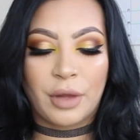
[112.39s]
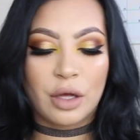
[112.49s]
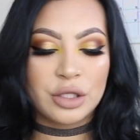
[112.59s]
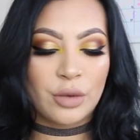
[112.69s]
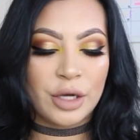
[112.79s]

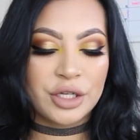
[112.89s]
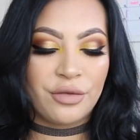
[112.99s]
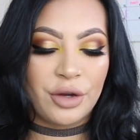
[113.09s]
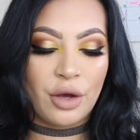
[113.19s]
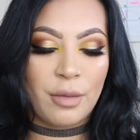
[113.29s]
I'll swatch
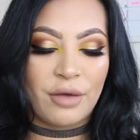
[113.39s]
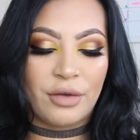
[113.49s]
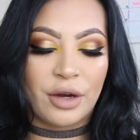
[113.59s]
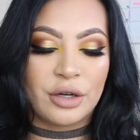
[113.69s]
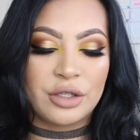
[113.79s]
it for you on my
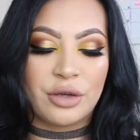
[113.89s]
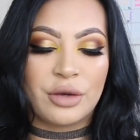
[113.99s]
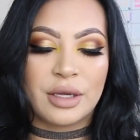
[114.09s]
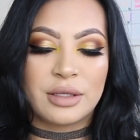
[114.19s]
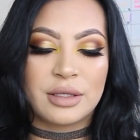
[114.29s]
finger so
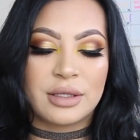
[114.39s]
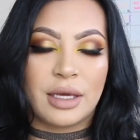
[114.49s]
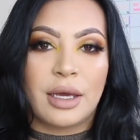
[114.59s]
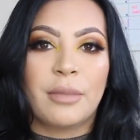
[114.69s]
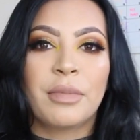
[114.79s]
you can
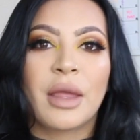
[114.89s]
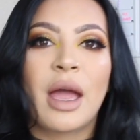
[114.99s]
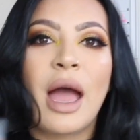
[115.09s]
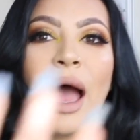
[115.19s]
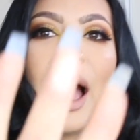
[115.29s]
see
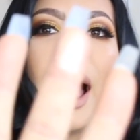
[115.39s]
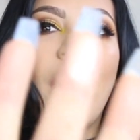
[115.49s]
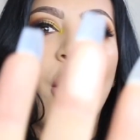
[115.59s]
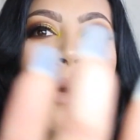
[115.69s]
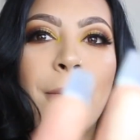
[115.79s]

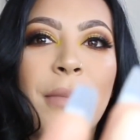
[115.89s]
how